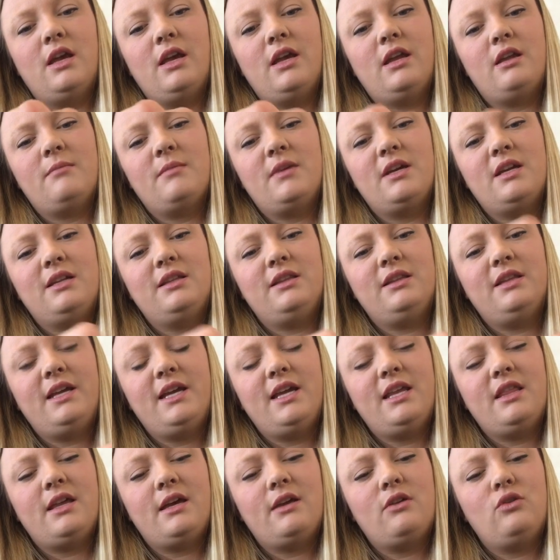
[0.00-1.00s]
and I'm going to
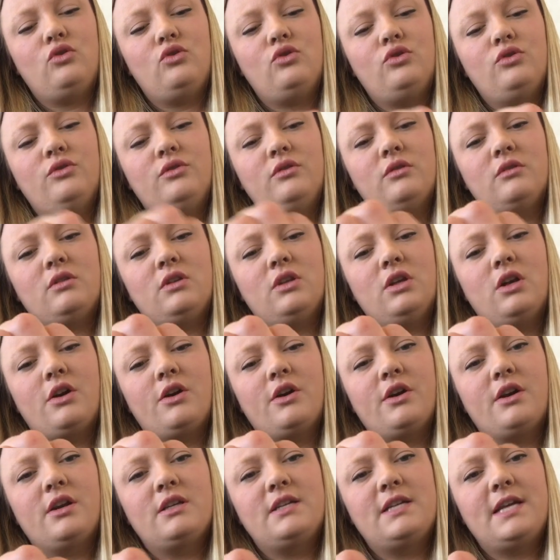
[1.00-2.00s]
lay that old
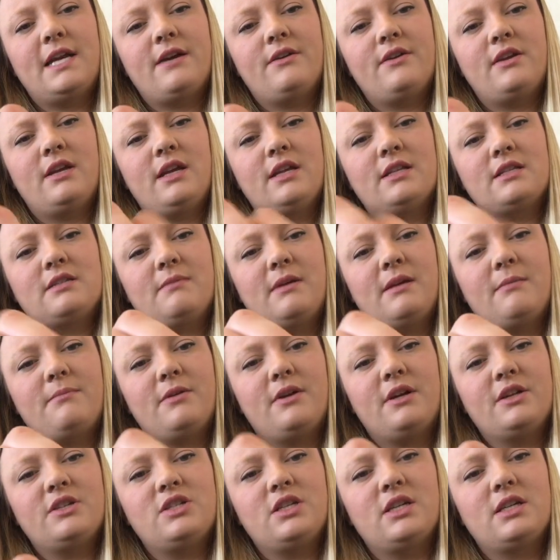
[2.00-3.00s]
yarn down against my
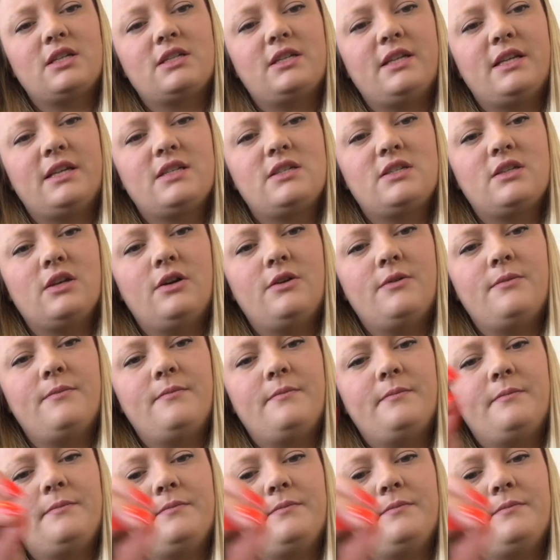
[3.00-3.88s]
project like so.